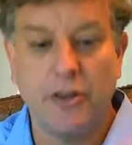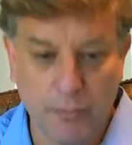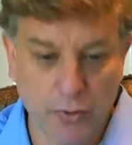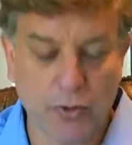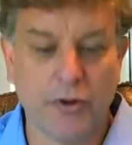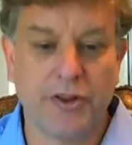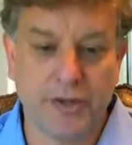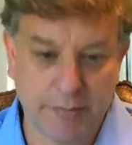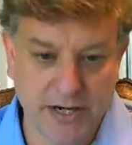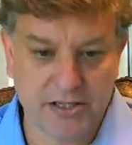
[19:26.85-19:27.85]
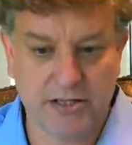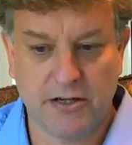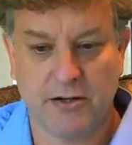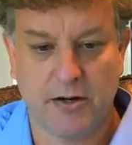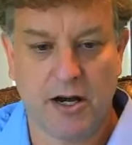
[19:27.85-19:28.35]
the more the
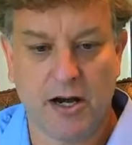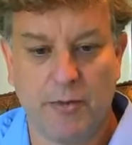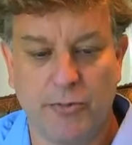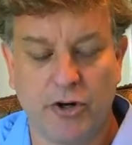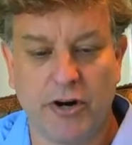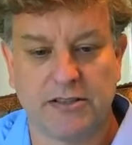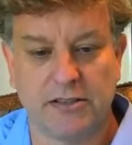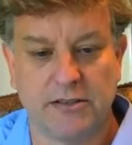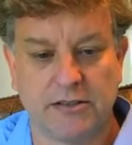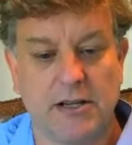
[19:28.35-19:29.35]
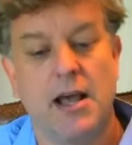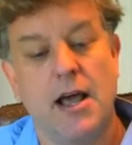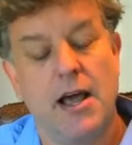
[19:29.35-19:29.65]
dementia progresses.